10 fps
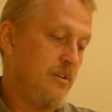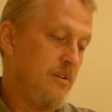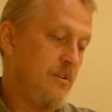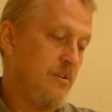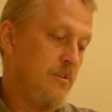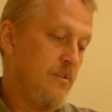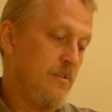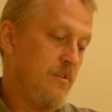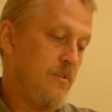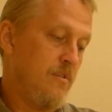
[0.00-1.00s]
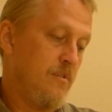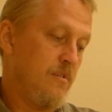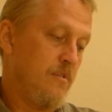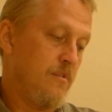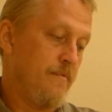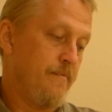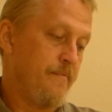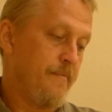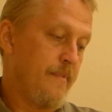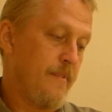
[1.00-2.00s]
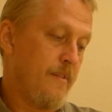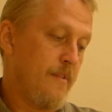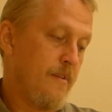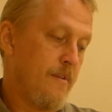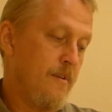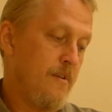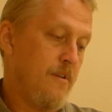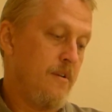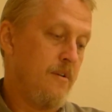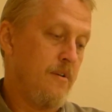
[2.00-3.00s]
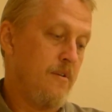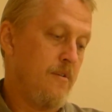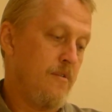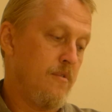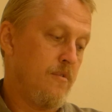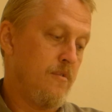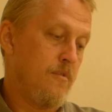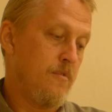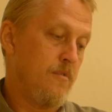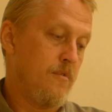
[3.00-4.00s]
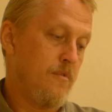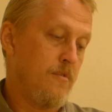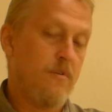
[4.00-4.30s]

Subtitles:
(silence)